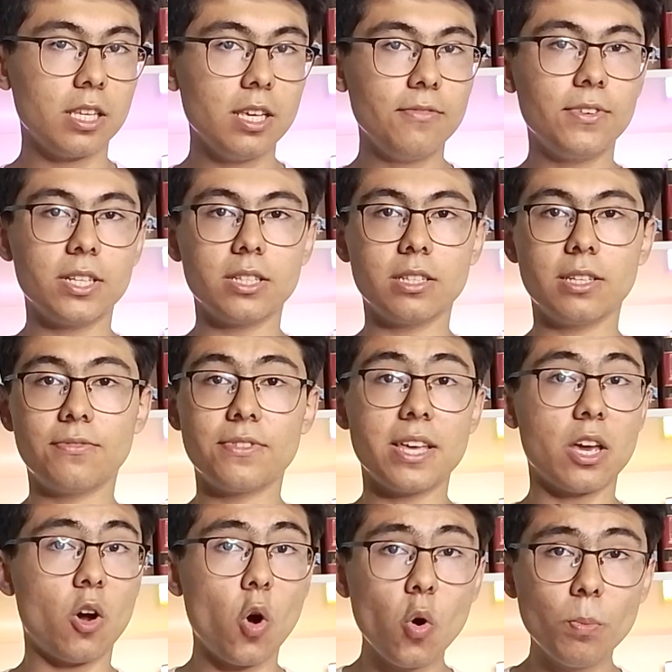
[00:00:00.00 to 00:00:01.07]
even if
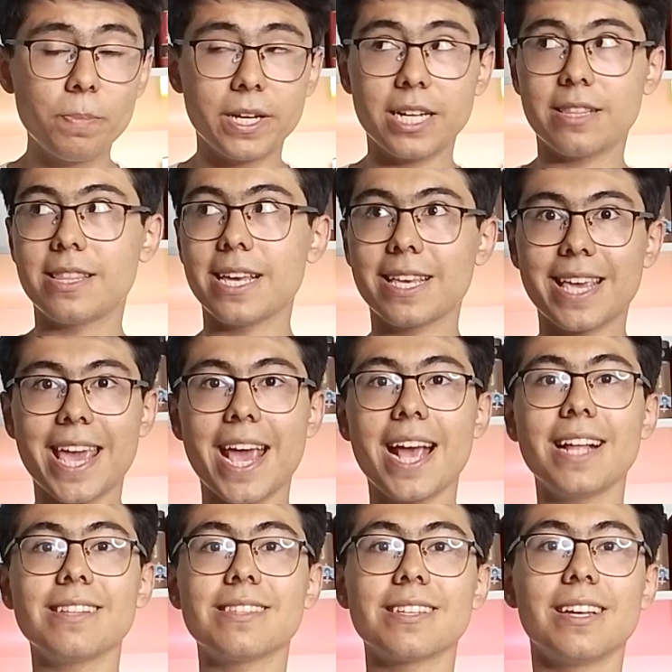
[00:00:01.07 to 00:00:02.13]
they open it, they
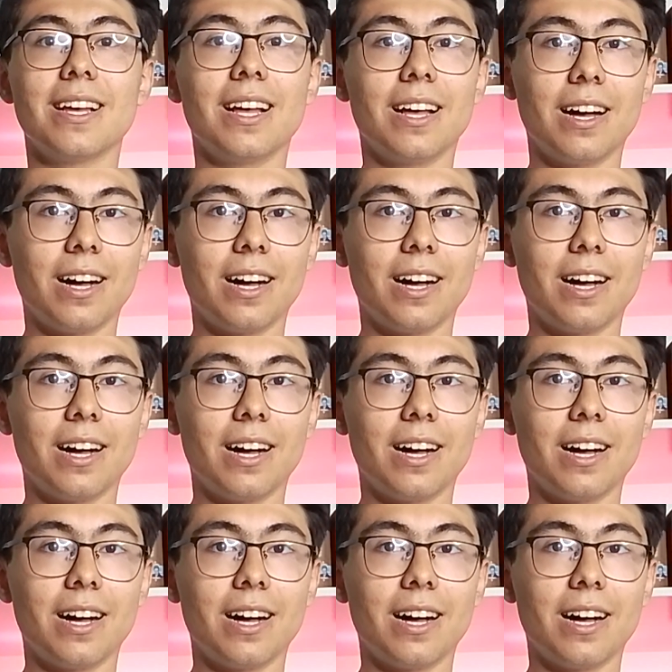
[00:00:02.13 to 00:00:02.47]
can't